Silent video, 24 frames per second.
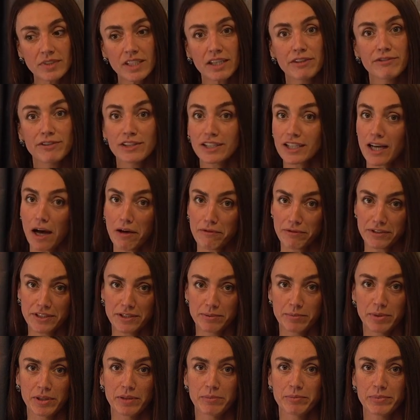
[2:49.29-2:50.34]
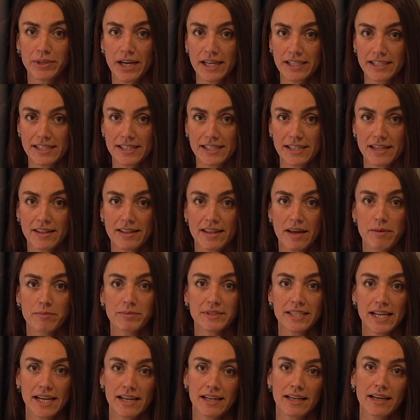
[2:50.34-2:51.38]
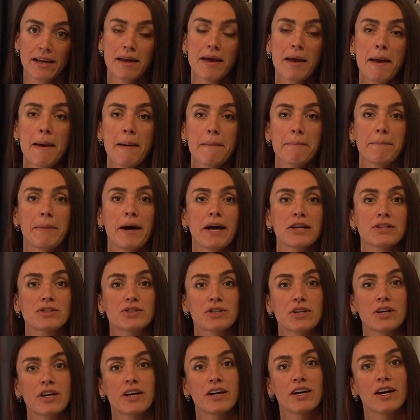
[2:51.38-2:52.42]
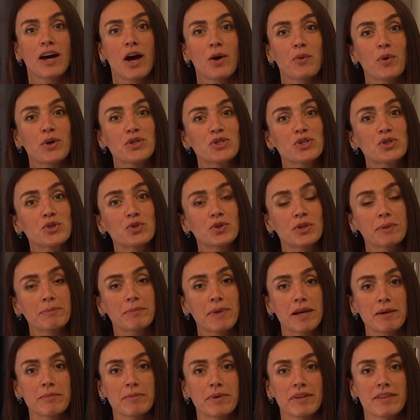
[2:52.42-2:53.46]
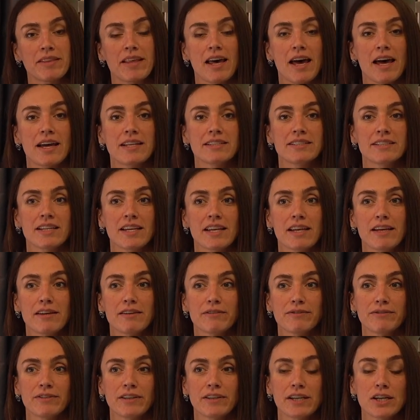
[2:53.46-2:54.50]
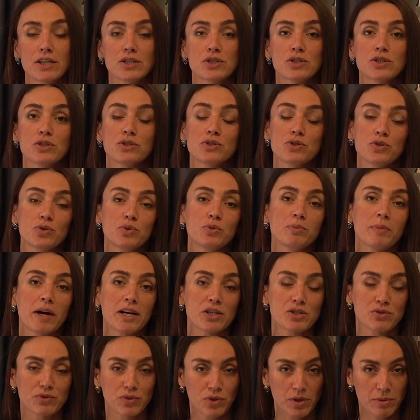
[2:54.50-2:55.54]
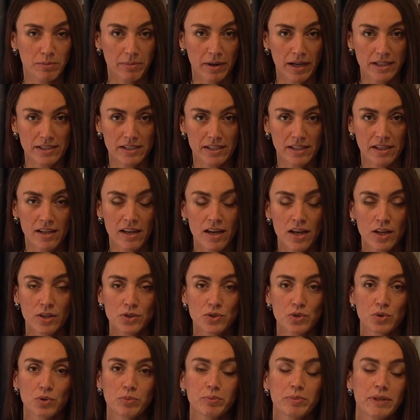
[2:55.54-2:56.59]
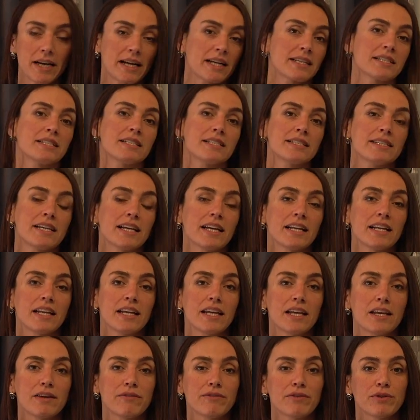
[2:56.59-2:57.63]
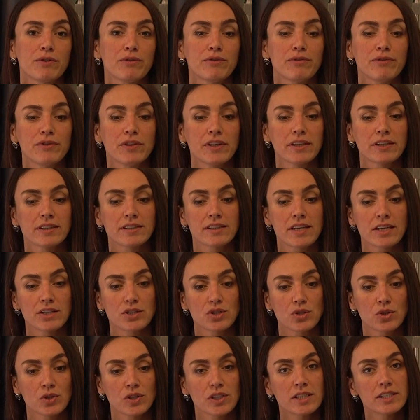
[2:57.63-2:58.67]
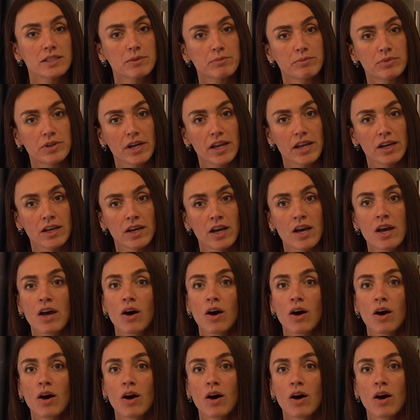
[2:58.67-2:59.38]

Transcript: feel comfortable practicing them daily, but I want you to remember that if it's too much for your body to practice daily, if you feel that you need a break,